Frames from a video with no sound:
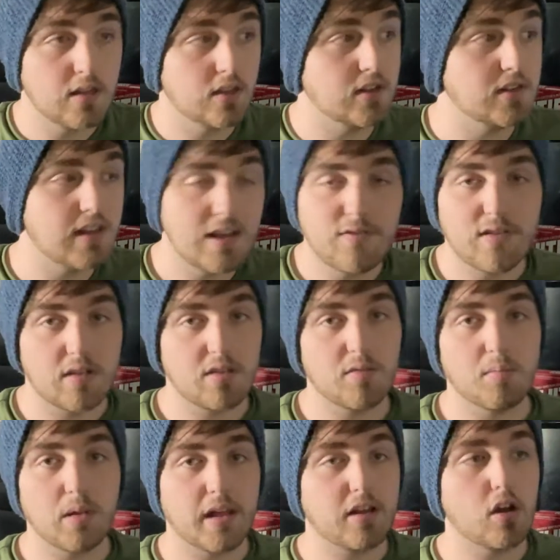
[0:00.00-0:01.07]
The
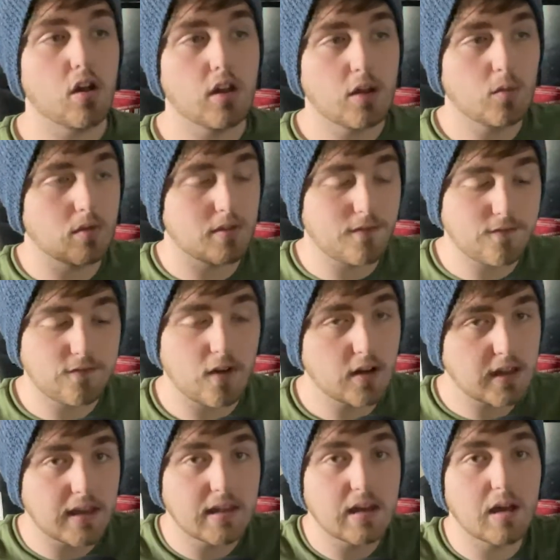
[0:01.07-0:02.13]
defensive play calling was
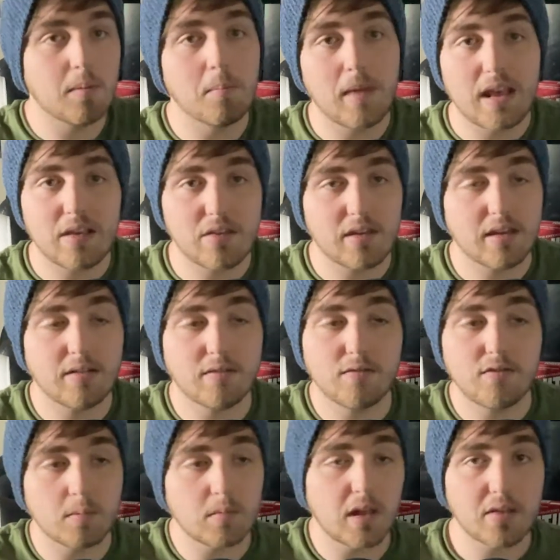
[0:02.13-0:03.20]
fucking amazing
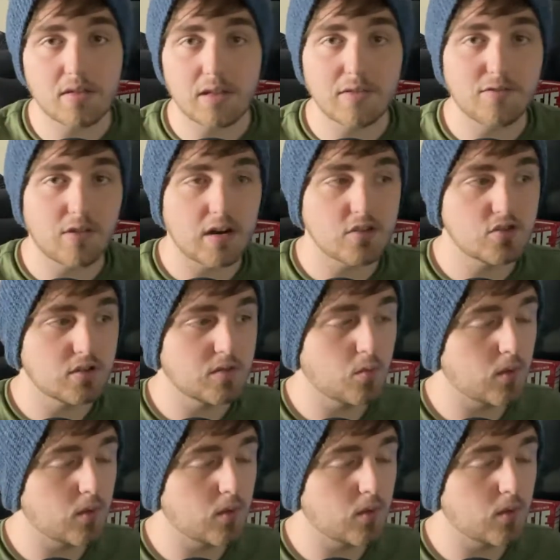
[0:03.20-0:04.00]
from Leslie Frazier.